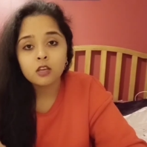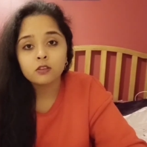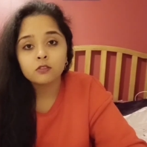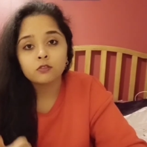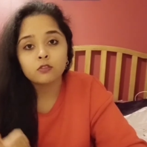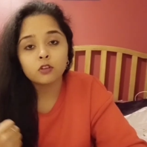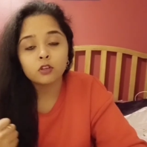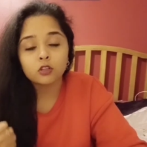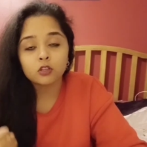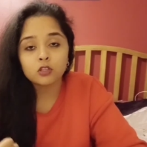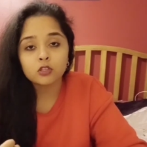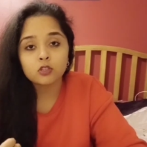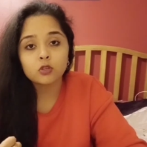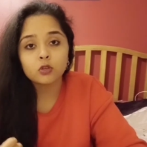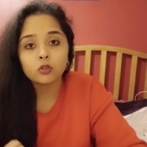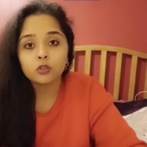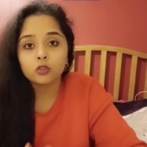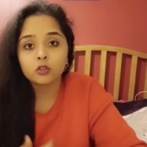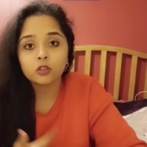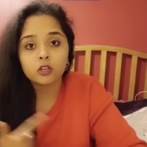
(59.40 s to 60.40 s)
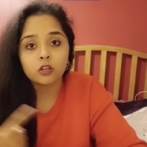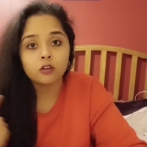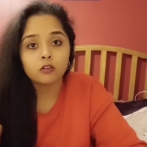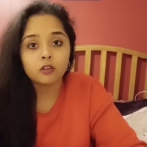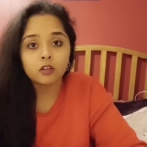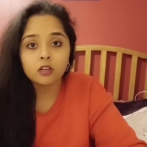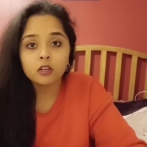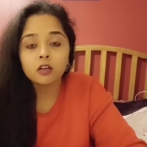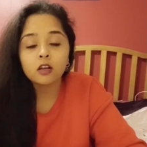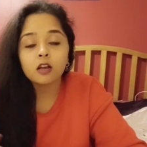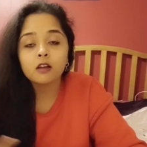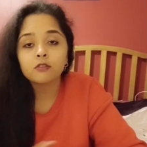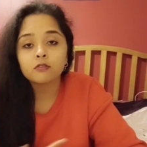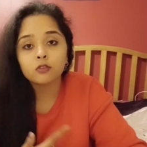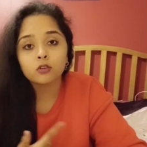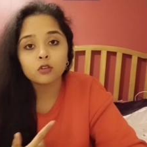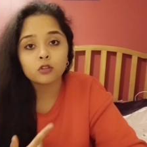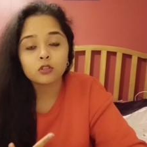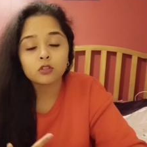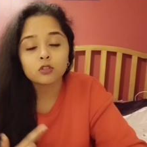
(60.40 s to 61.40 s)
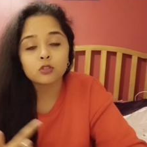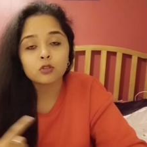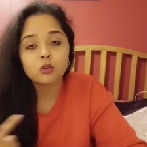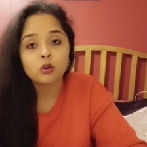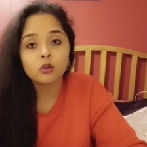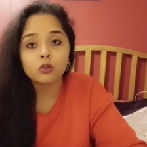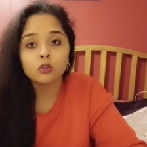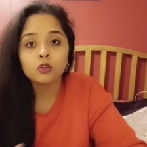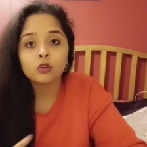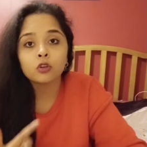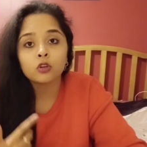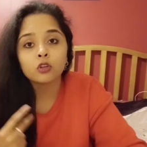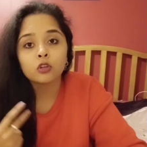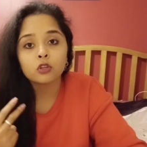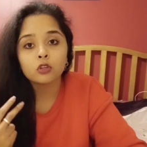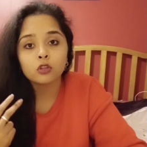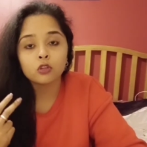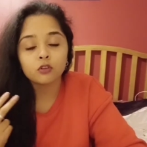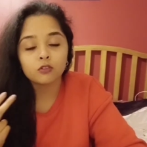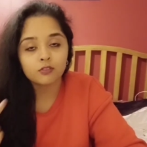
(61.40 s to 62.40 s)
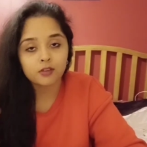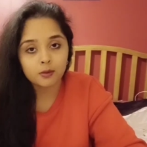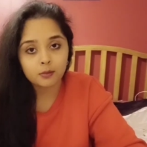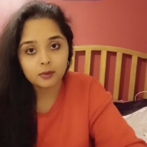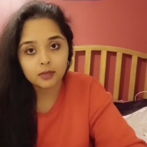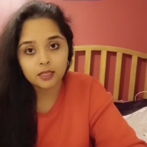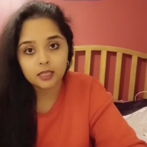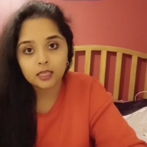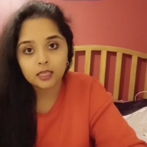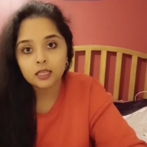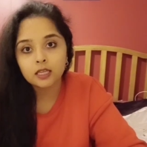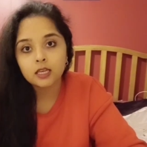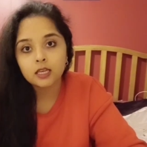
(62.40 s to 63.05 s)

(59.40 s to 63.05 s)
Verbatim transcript: focus on your career, and focus on your family.